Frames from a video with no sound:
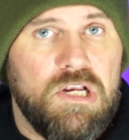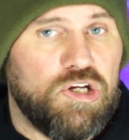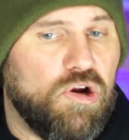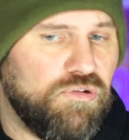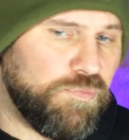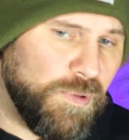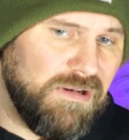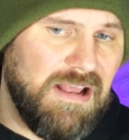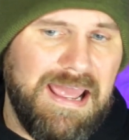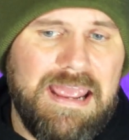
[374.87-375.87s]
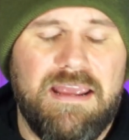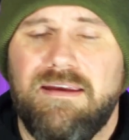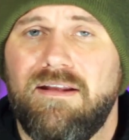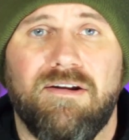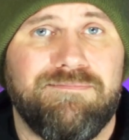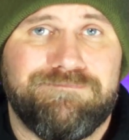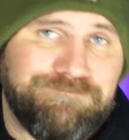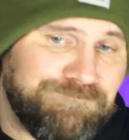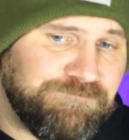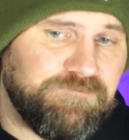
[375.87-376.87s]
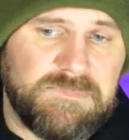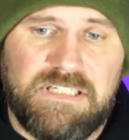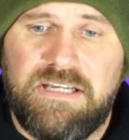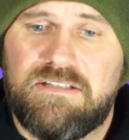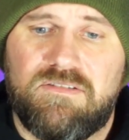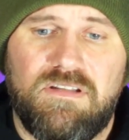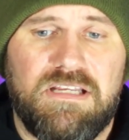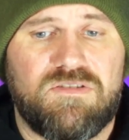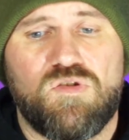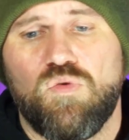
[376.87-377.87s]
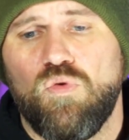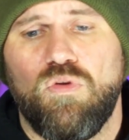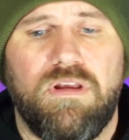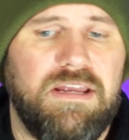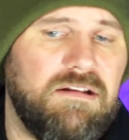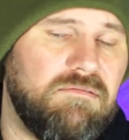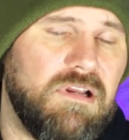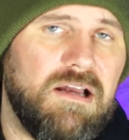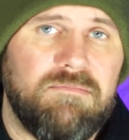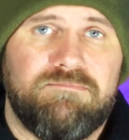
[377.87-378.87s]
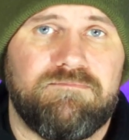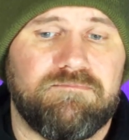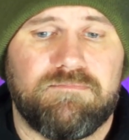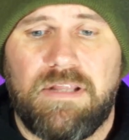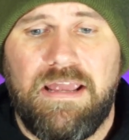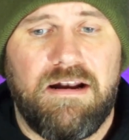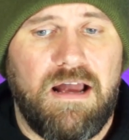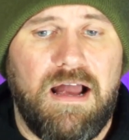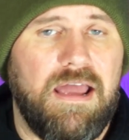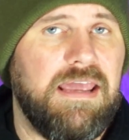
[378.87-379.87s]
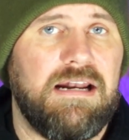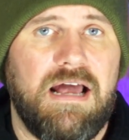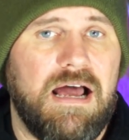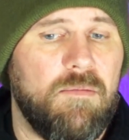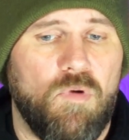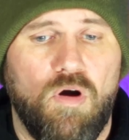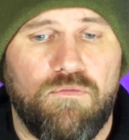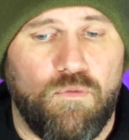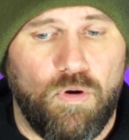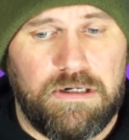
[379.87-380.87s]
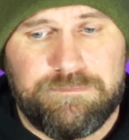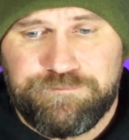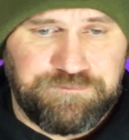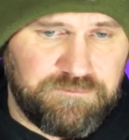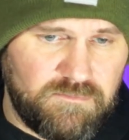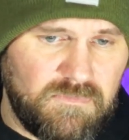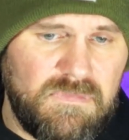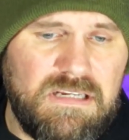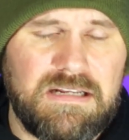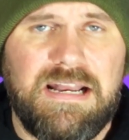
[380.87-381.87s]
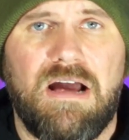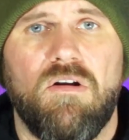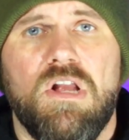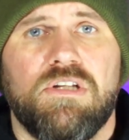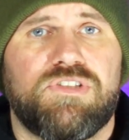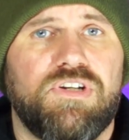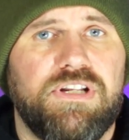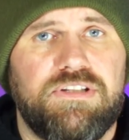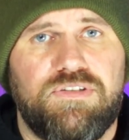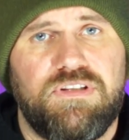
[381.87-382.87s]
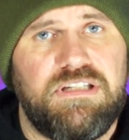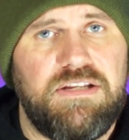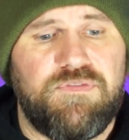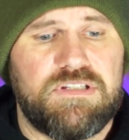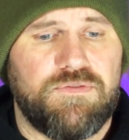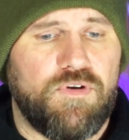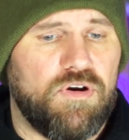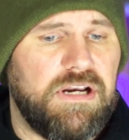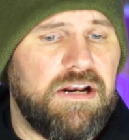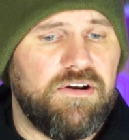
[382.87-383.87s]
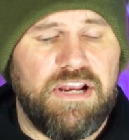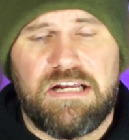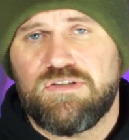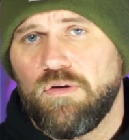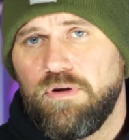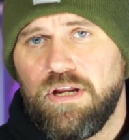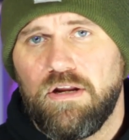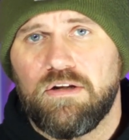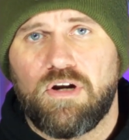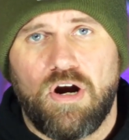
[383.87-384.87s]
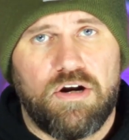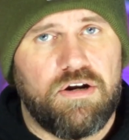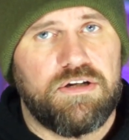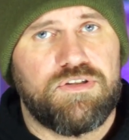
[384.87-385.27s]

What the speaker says: coach. But hey, it's cool, and I'm all for it. Now, turning to the defensive coordinator, you got Tony Carter, and